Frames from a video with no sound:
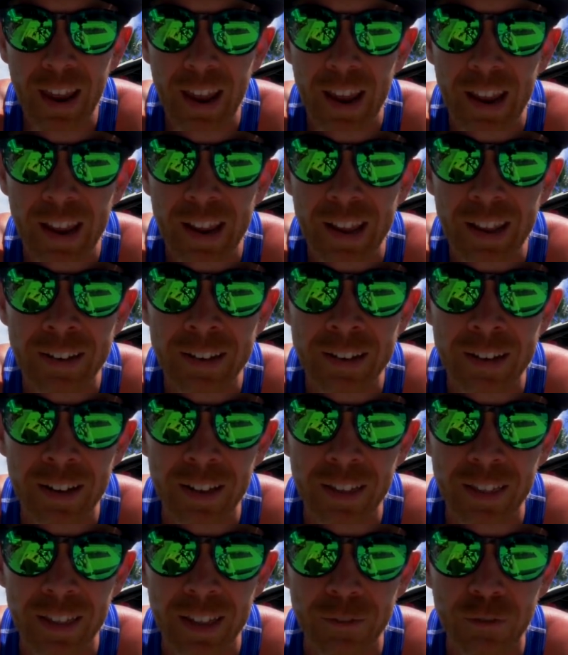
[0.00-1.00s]
And
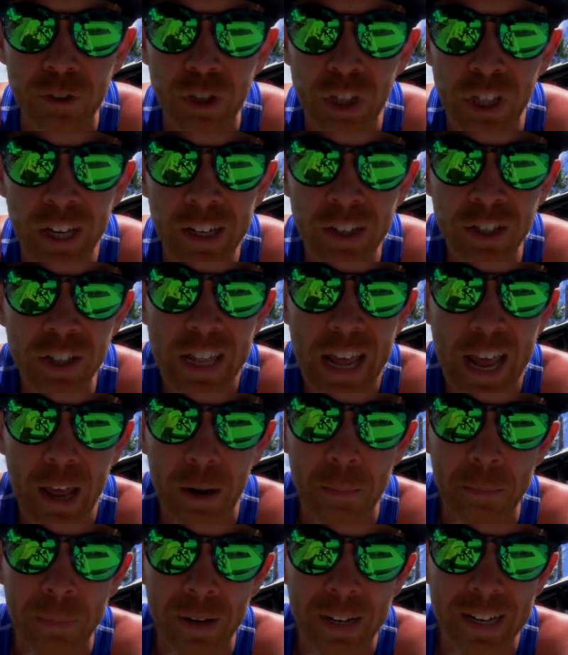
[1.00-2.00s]
they've changed
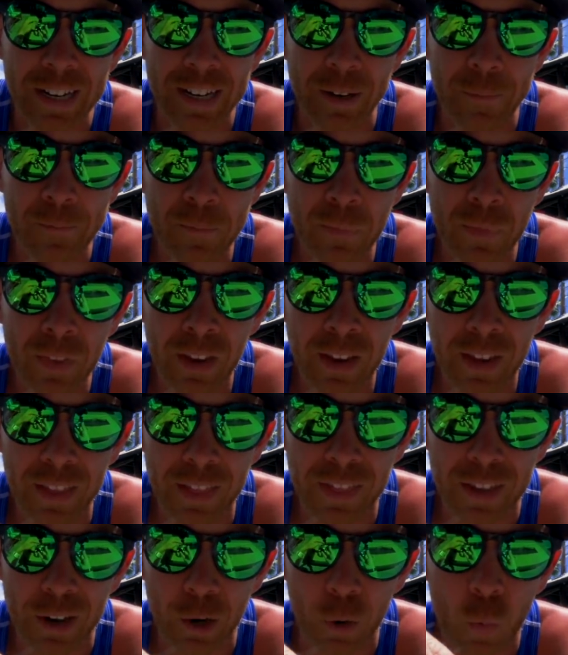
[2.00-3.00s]
that by,
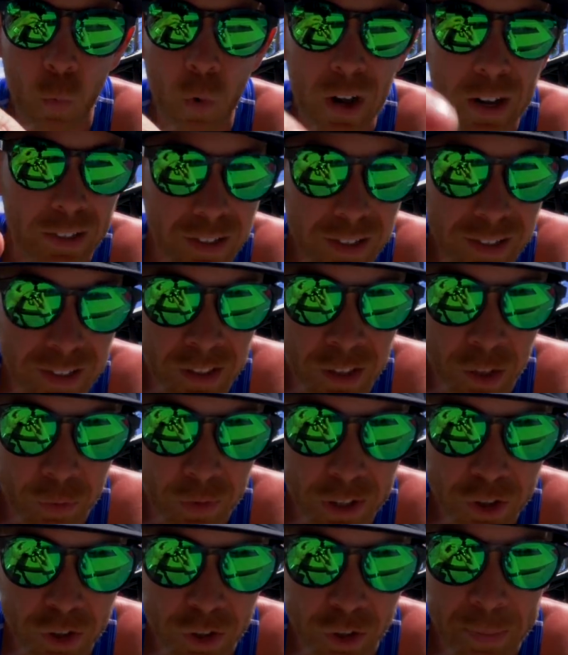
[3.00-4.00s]
there was in the
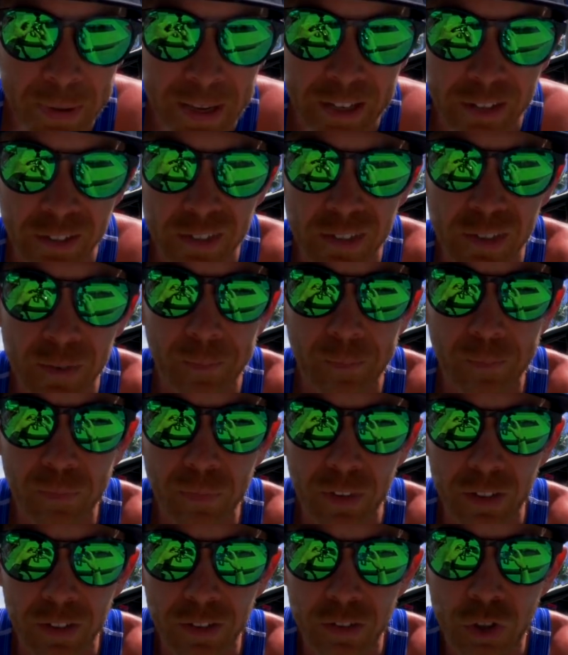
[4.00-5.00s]
original pedals,
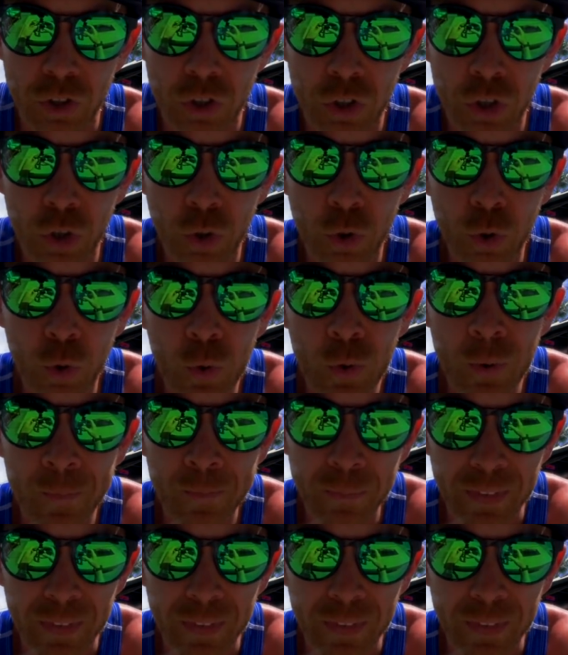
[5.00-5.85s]
two